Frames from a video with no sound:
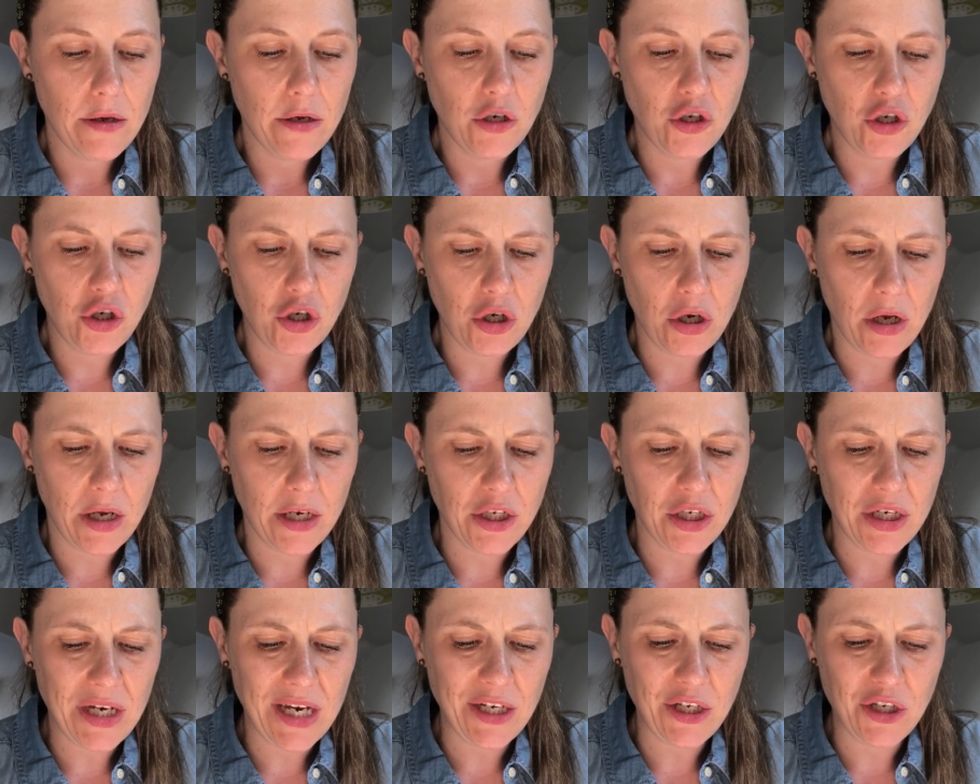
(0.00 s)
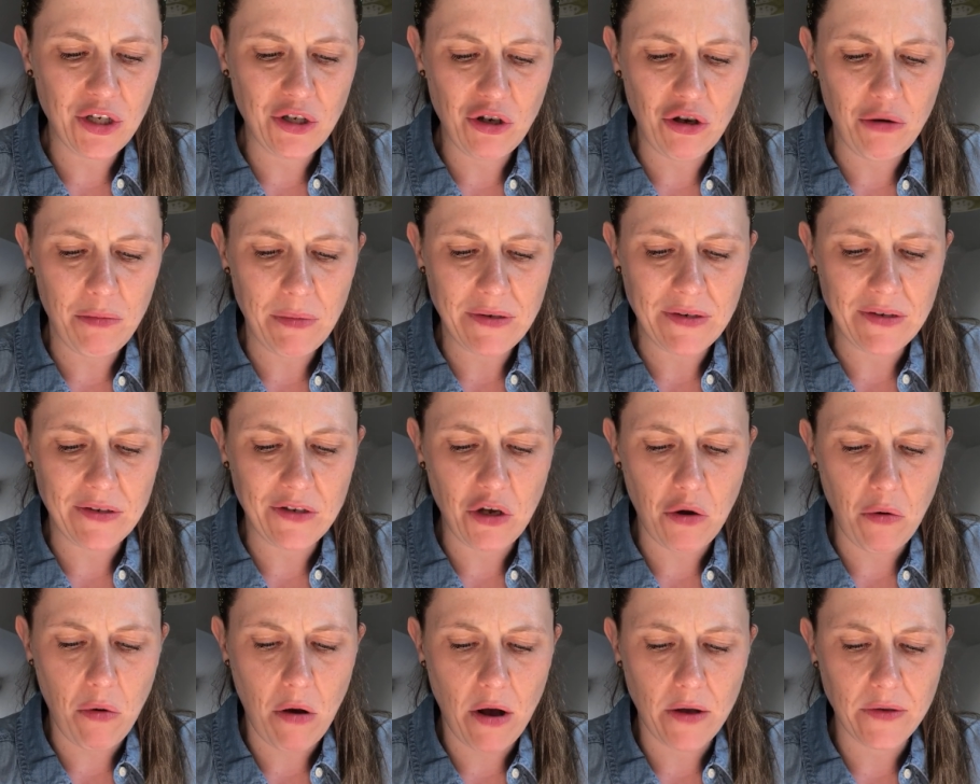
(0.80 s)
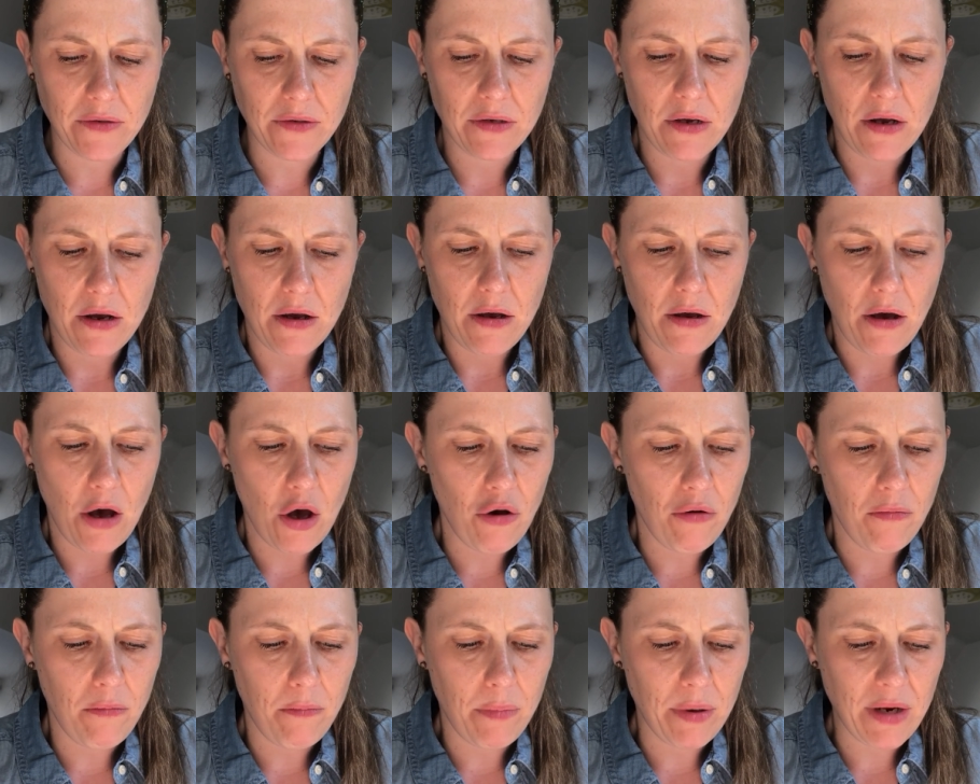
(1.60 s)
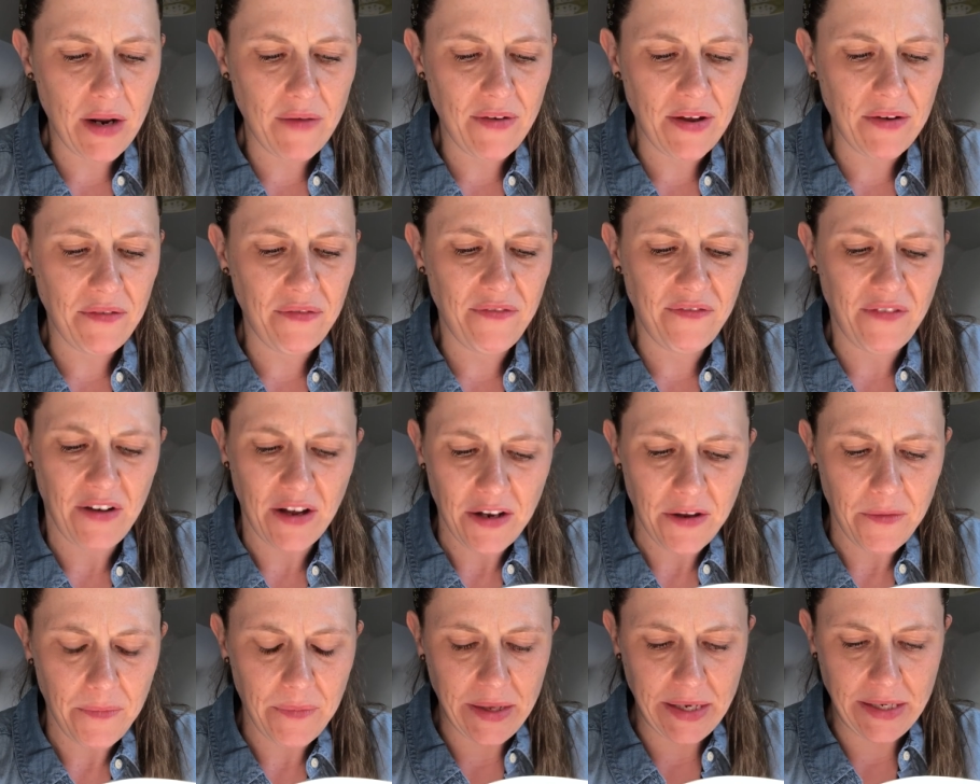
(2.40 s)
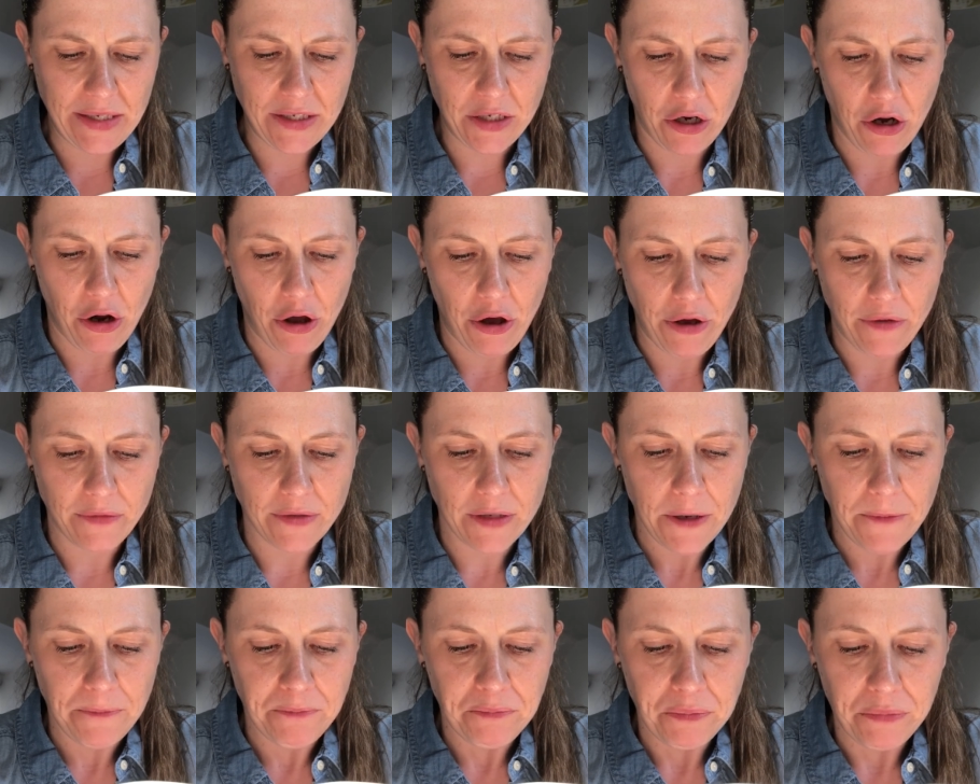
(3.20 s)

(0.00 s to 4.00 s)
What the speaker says: Should I change too, Mrs. Hugh asked. Oh, but I've had fun in these clothes.